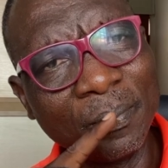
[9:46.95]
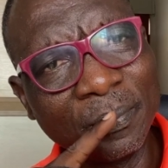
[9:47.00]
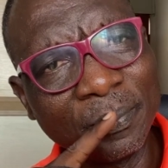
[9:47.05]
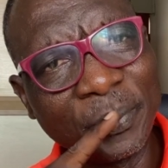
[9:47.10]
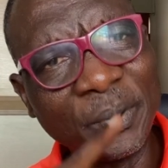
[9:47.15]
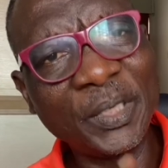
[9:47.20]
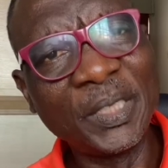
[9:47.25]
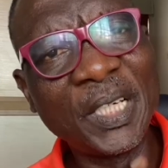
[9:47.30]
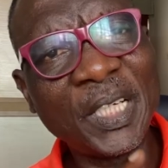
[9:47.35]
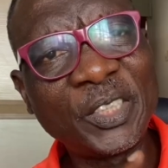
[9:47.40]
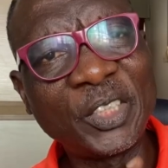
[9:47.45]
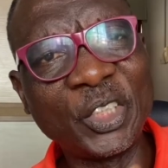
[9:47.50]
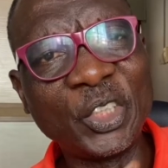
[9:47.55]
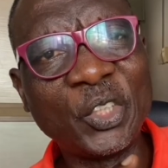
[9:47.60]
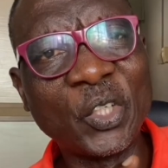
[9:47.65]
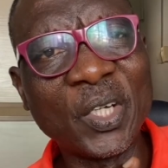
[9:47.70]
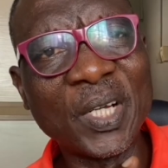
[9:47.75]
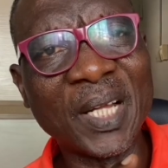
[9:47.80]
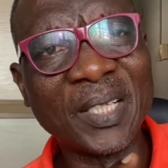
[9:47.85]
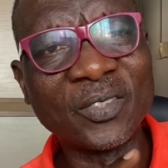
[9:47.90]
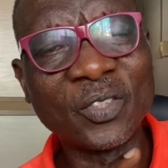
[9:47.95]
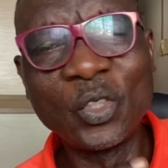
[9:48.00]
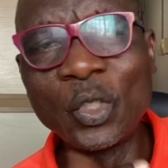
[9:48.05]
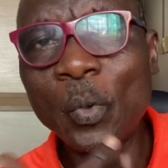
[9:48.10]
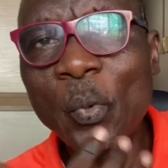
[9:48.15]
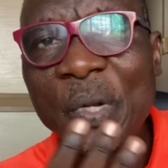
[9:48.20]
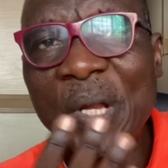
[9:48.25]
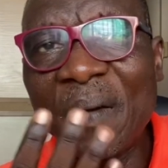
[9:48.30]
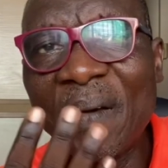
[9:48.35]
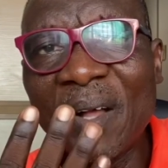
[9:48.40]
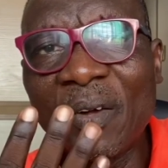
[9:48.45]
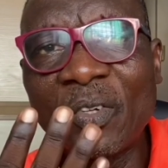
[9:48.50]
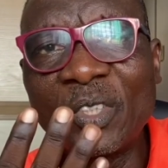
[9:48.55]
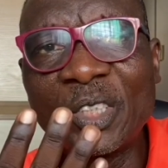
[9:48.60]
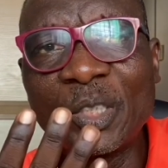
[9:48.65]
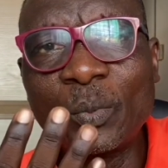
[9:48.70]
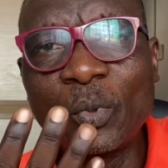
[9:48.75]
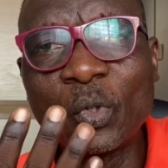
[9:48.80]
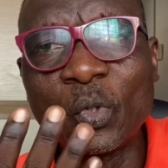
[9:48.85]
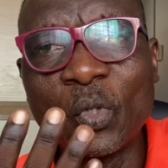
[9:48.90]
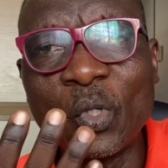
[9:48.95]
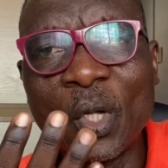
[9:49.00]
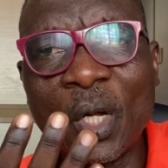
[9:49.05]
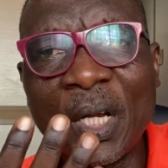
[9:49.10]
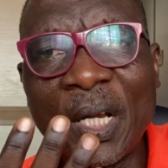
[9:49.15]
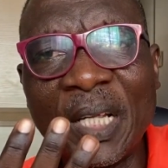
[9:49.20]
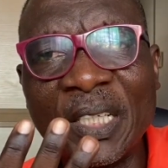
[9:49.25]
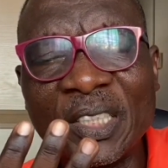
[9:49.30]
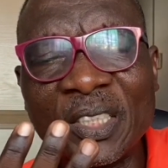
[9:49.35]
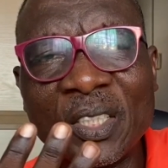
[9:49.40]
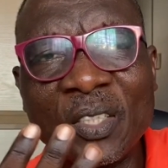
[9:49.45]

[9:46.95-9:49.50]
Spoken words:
predatory journals, you will never contribute to knowledge.